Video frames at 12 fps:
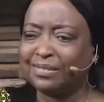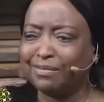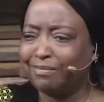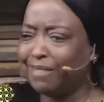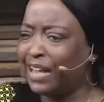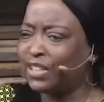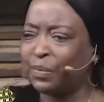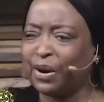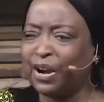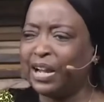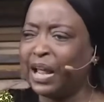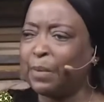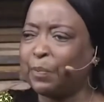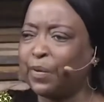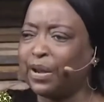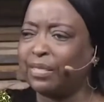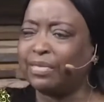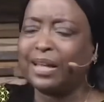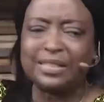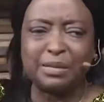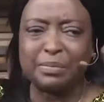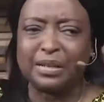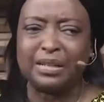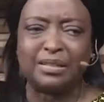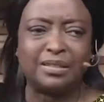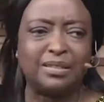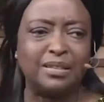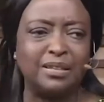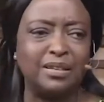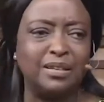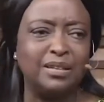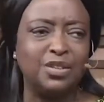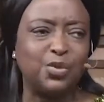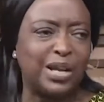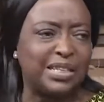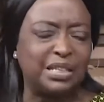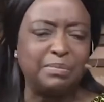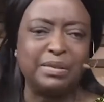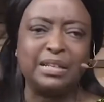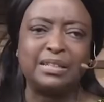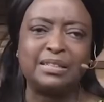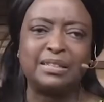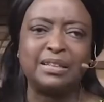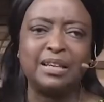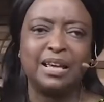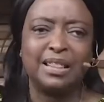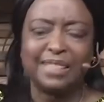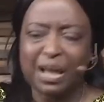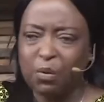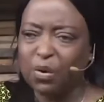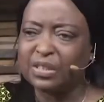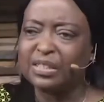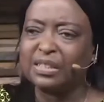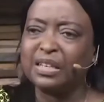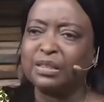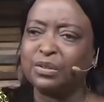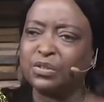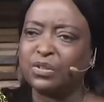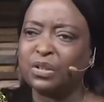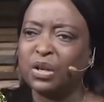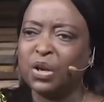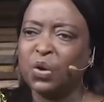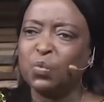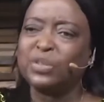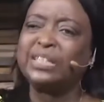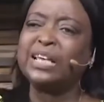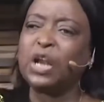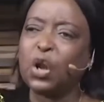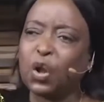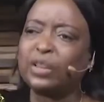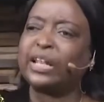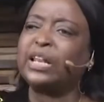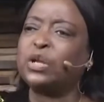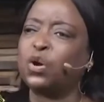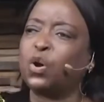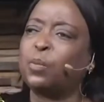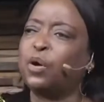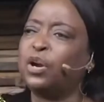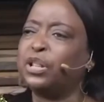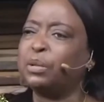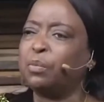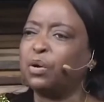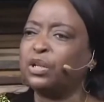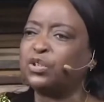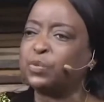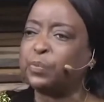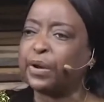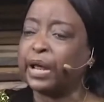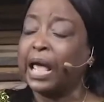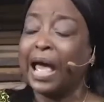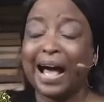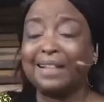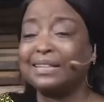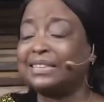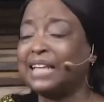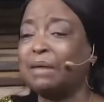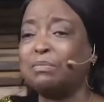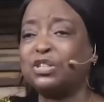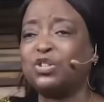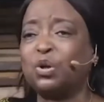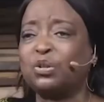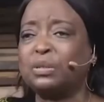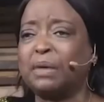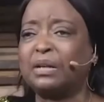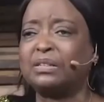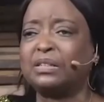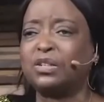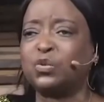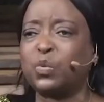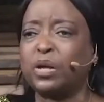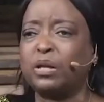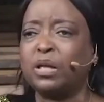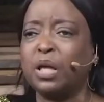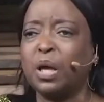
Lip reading: Rise up early and pray. 30 minutes, 20 minutes. That was his ethos. We see a lot that he got up early in the morning to pray. And the psalmist talked about it as well.